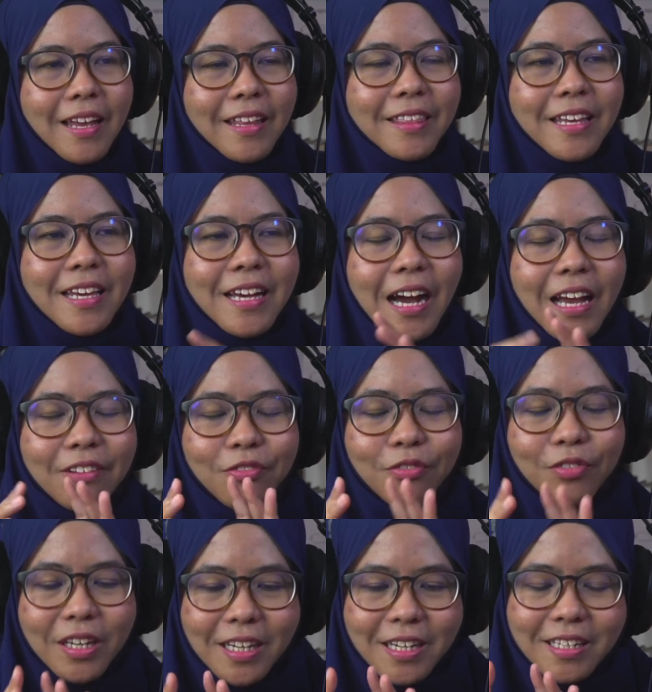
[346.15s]
think I've
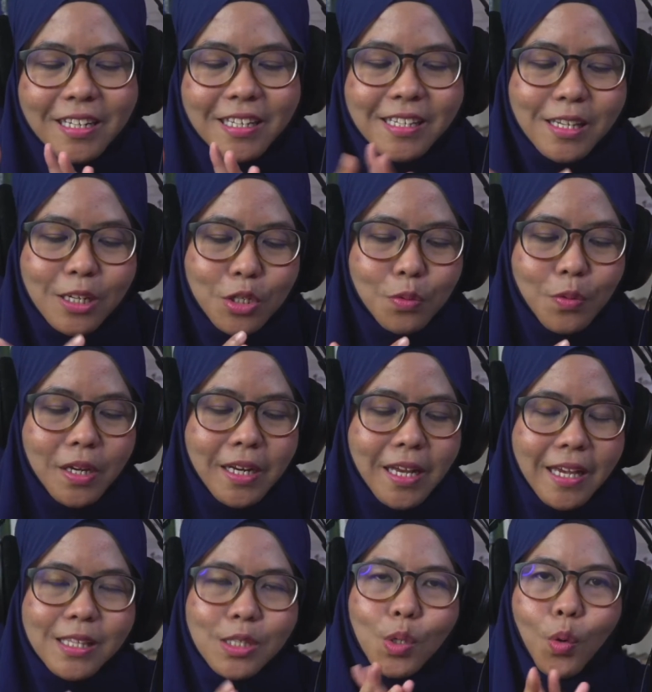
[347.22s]
learned in such a way
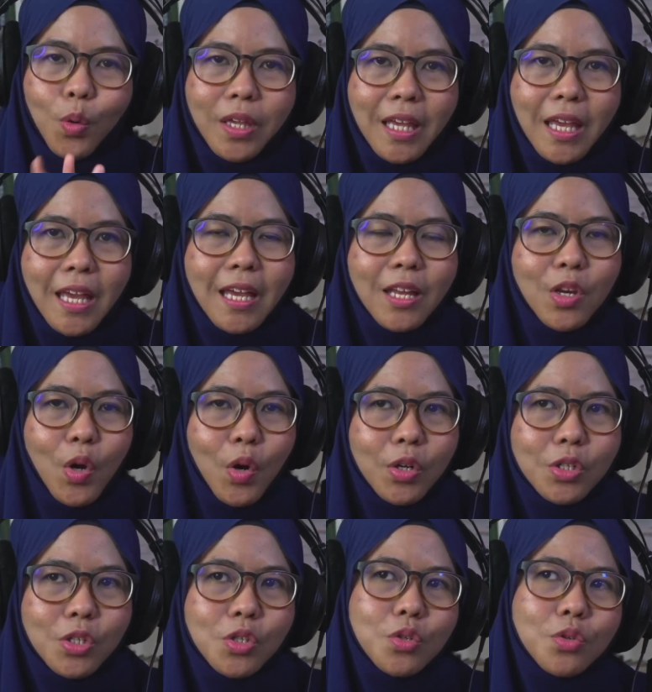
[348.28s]
that it's okay not
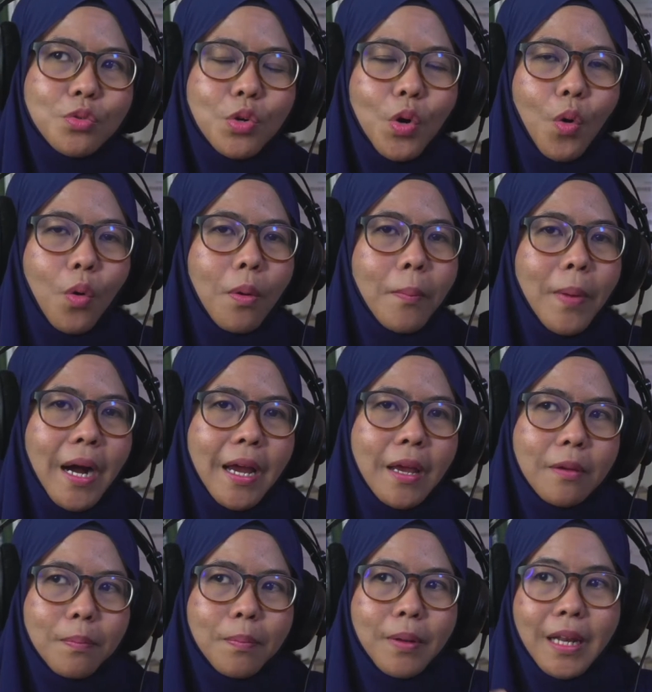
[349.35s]
to go
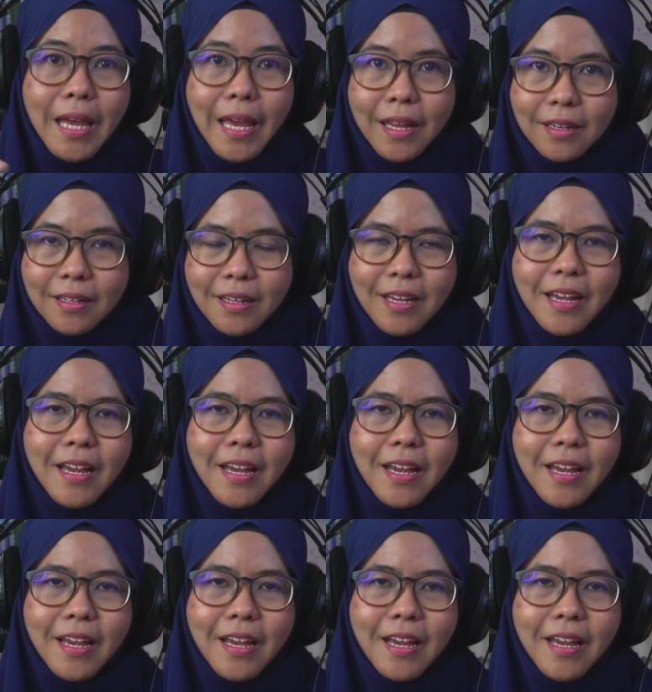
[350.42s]
by plan.